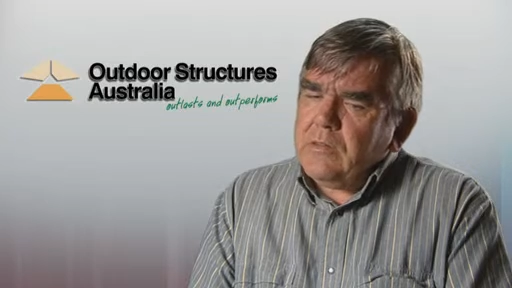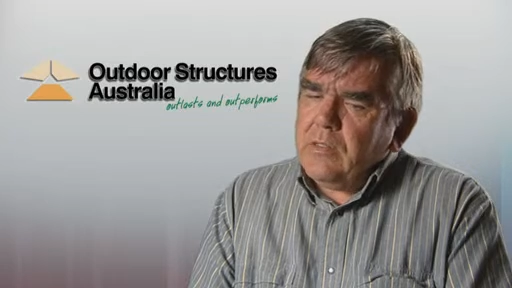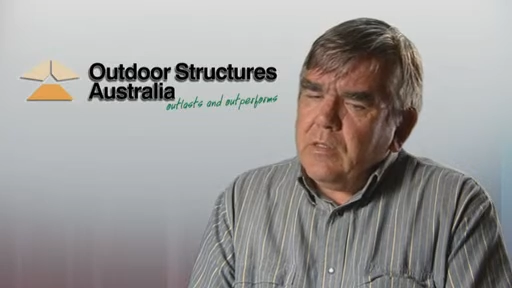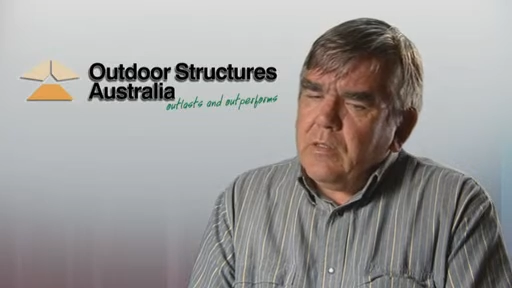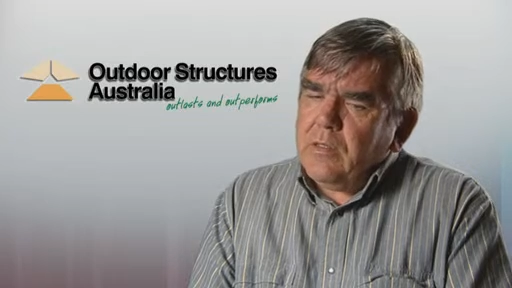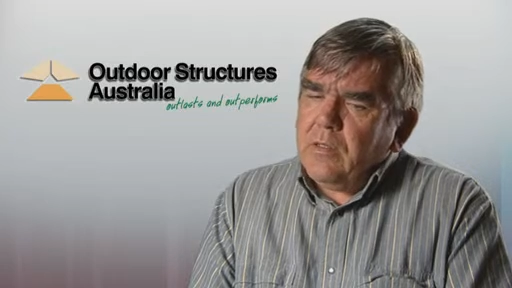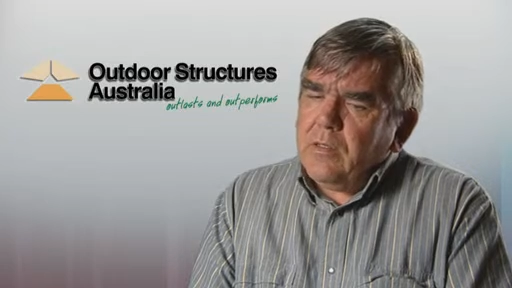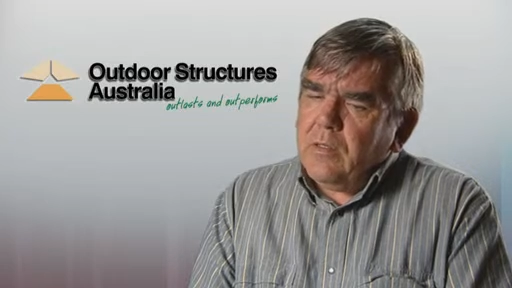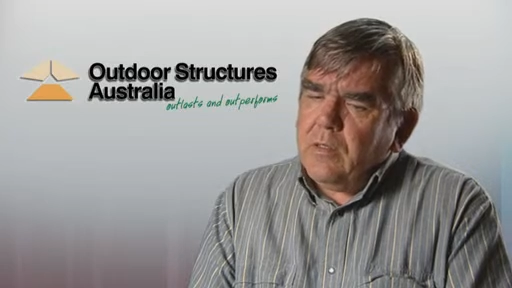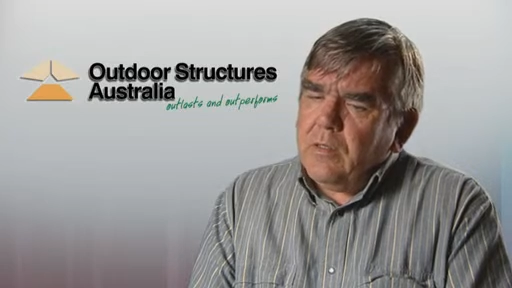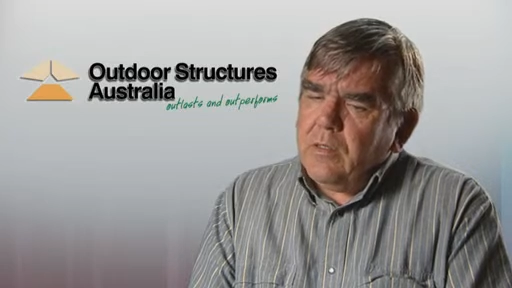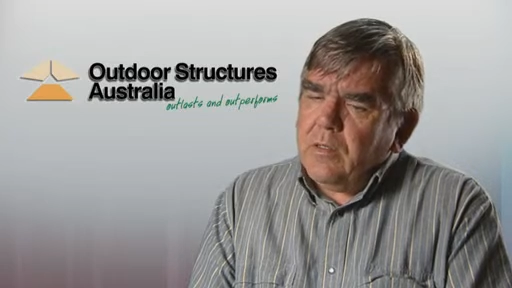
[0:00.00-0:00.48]
is
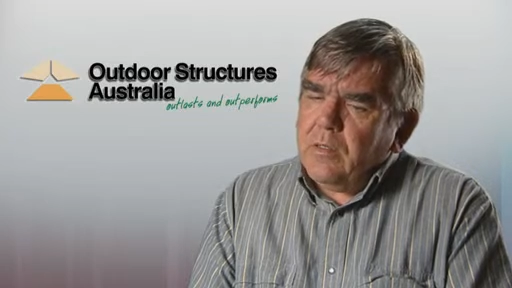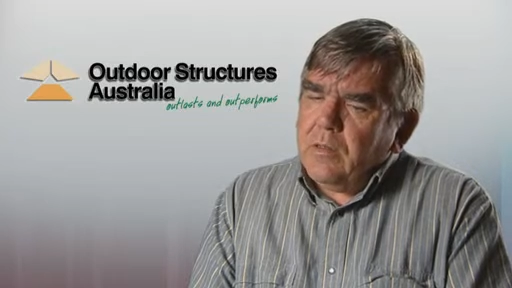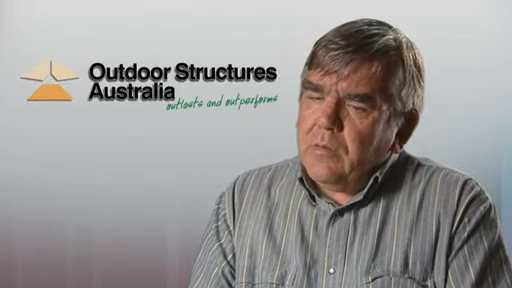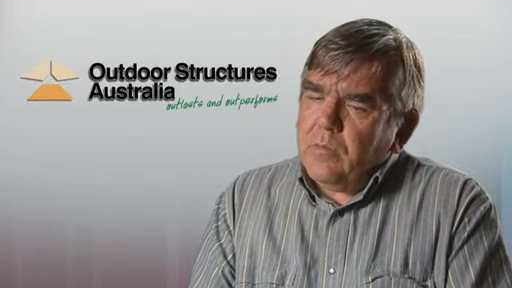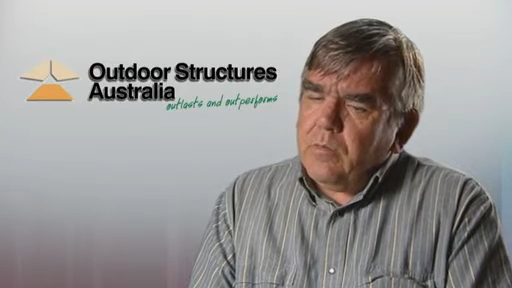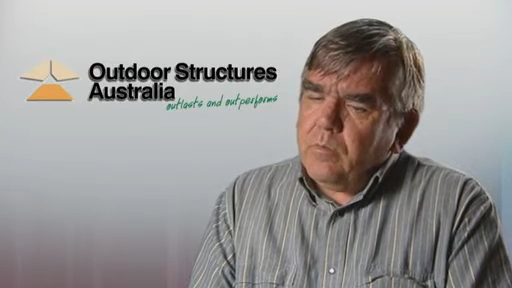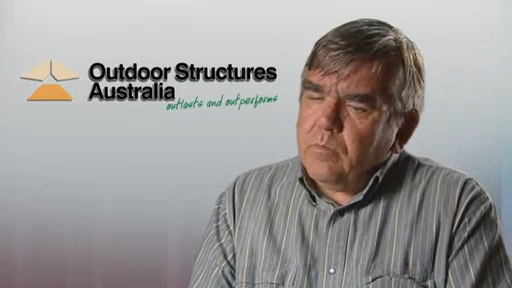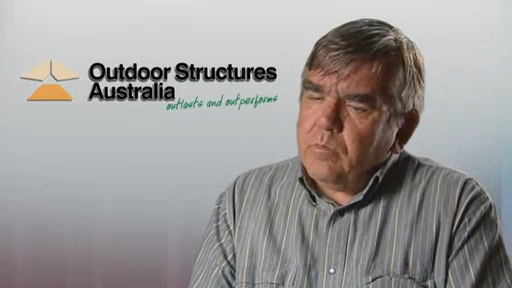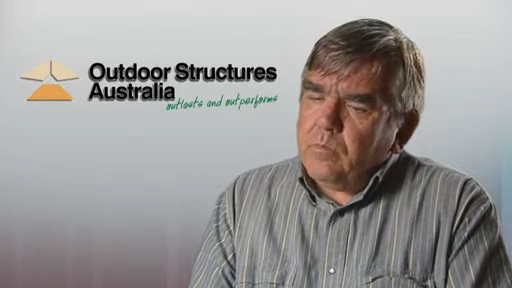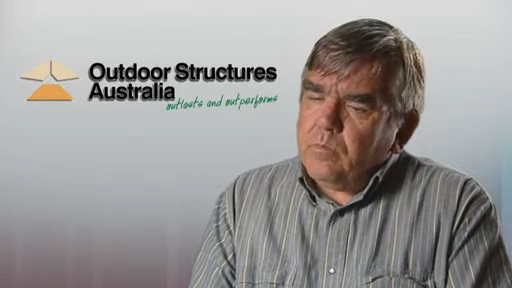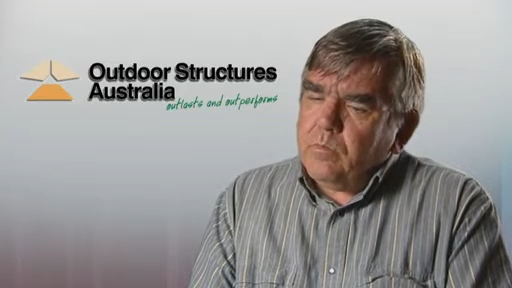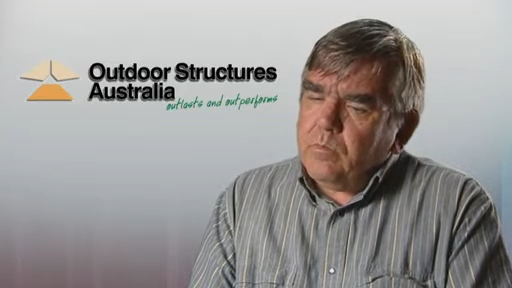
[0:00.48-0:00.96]

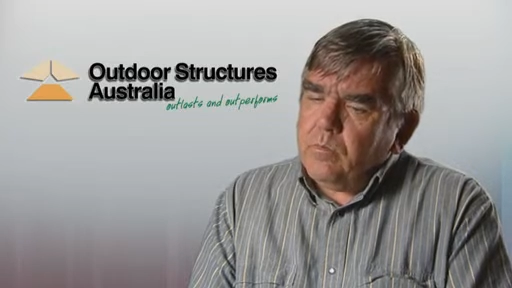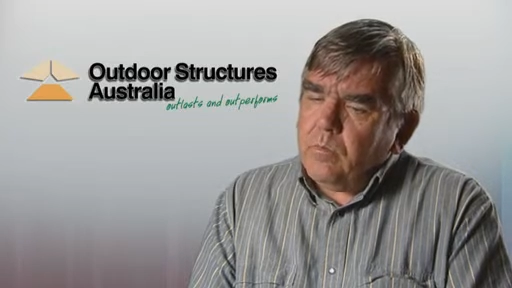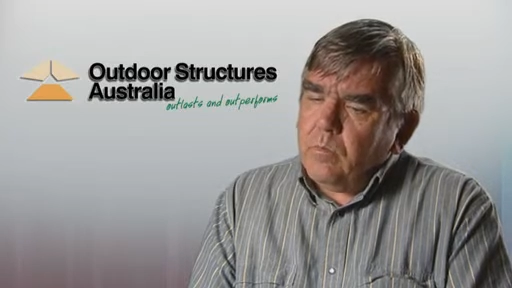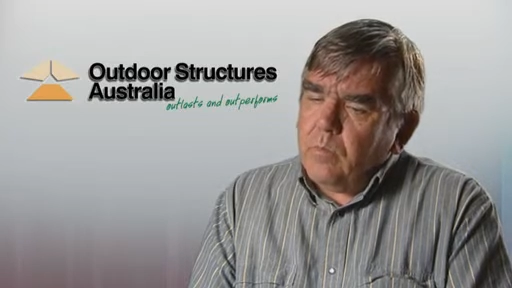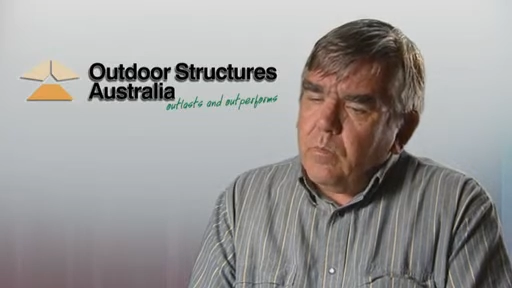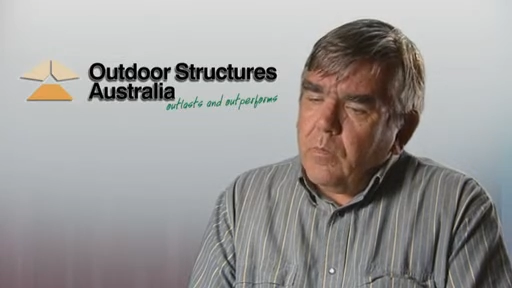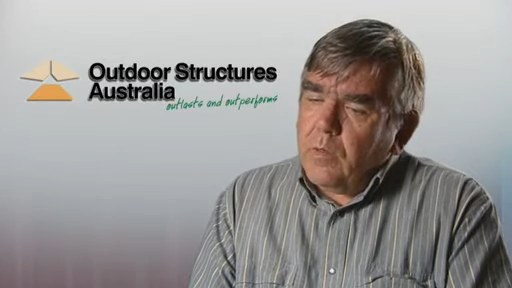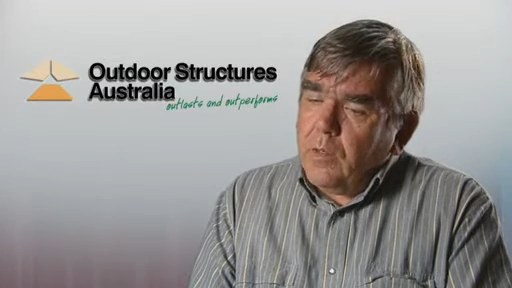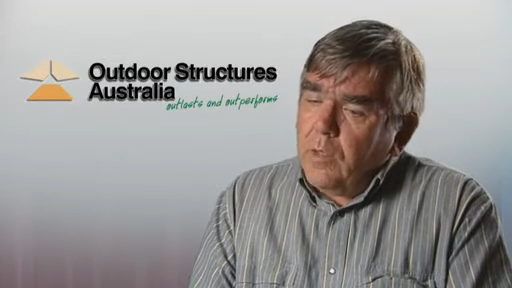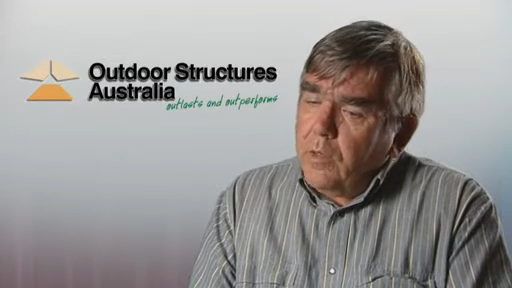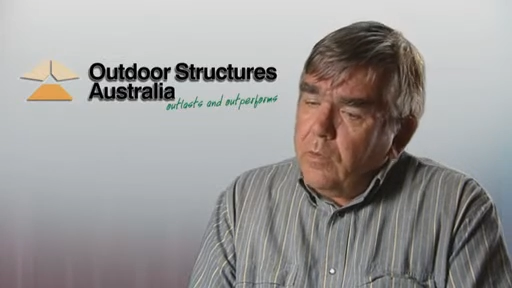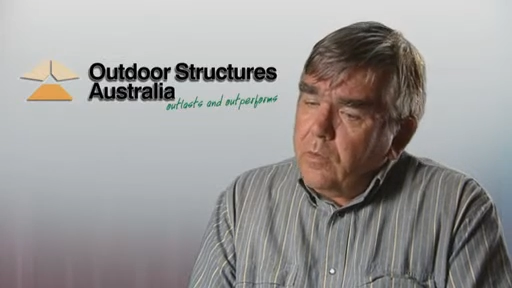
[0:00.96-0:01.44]
in
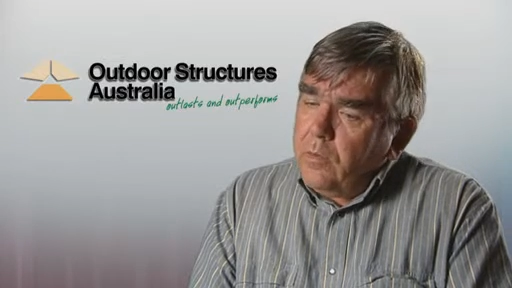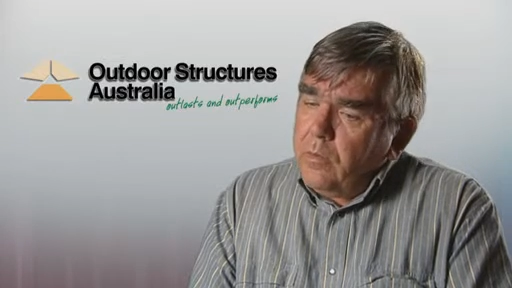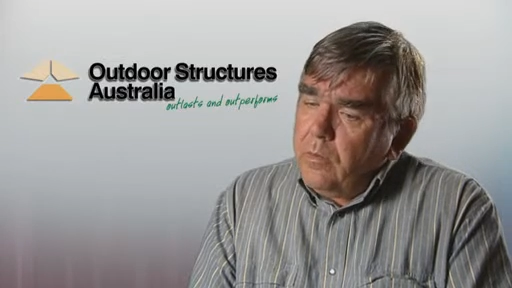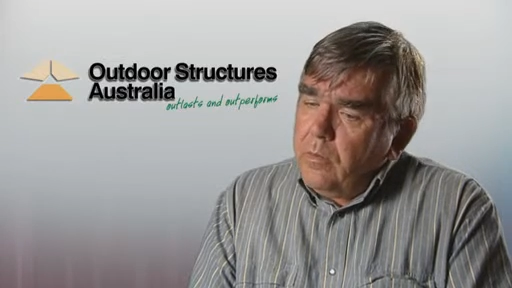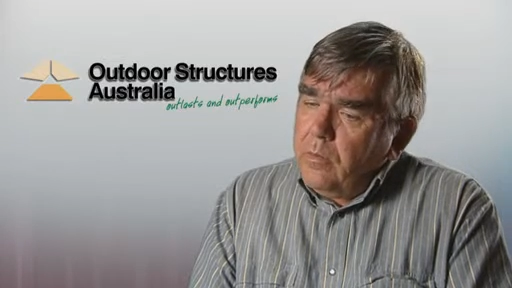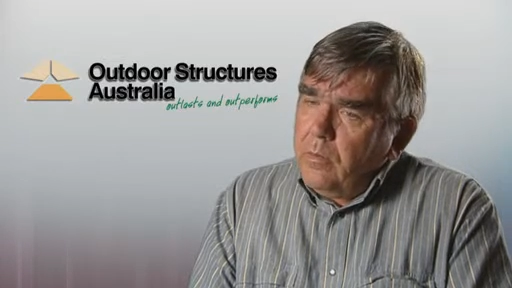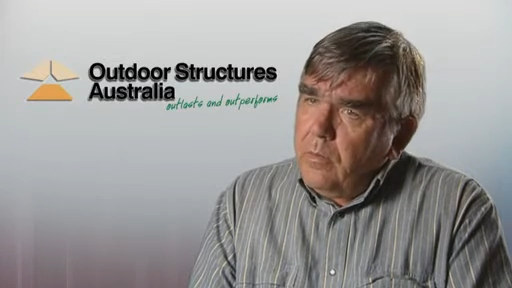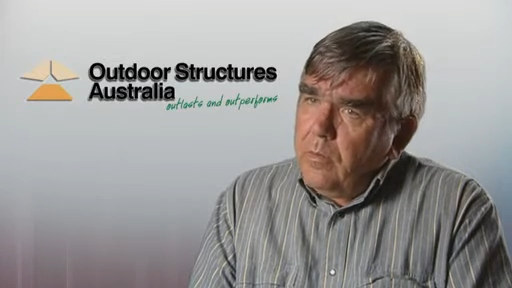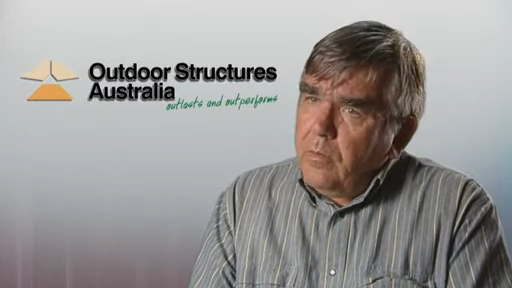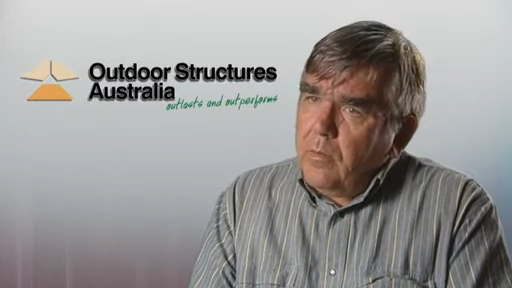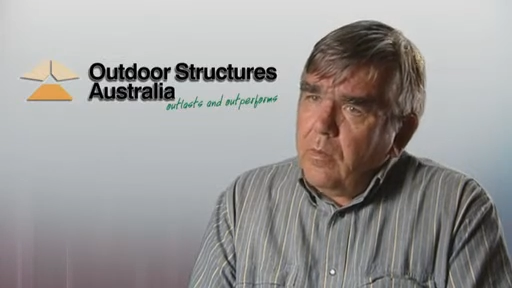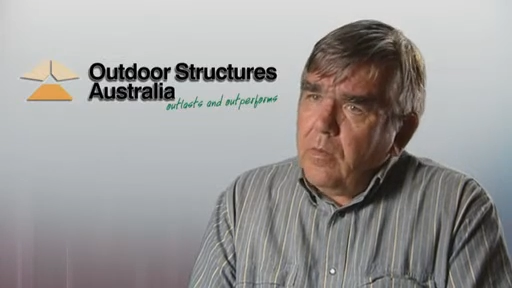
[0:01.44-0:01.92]

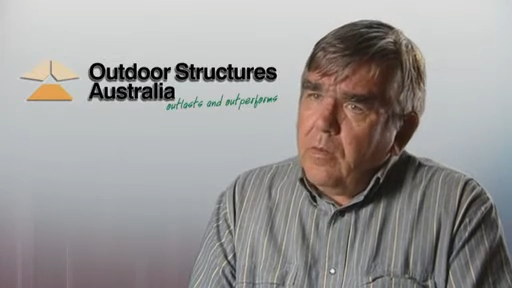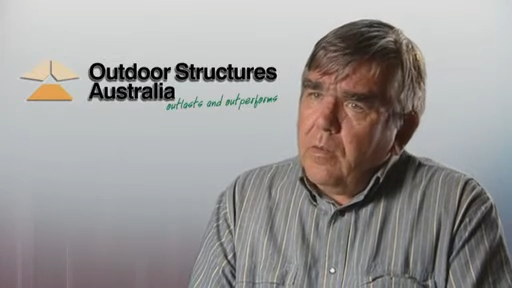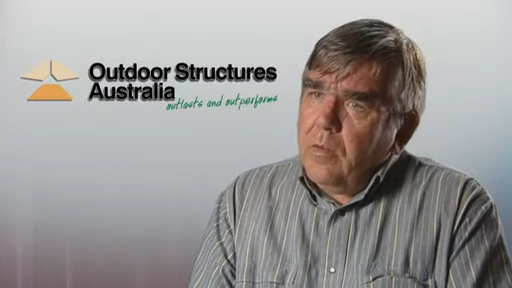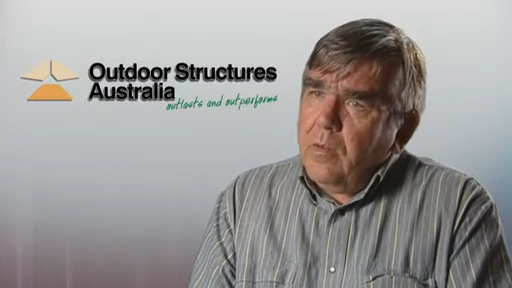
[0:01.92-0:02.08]
Logan,